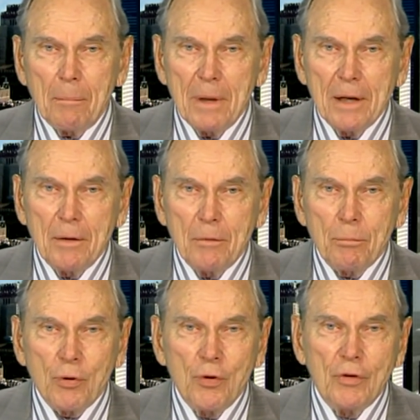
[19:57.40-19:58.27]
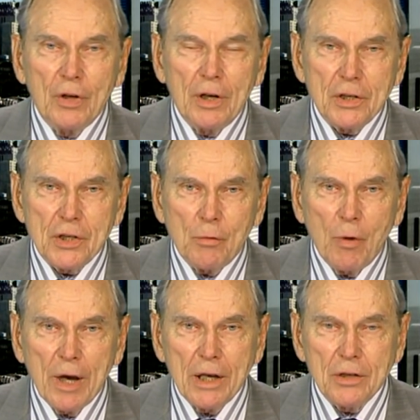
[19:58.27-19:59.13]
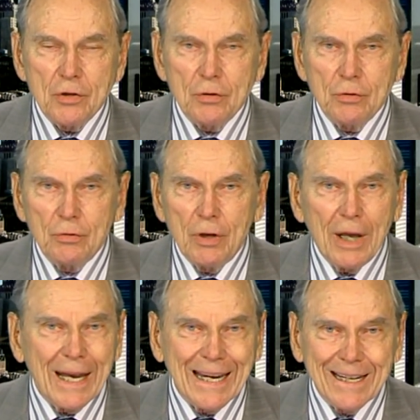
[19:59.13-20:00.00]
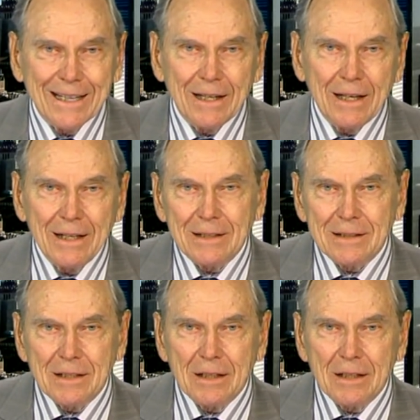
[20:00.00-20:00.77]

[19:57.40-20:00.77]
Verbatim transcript: been proven as a way to uh, alienate uh,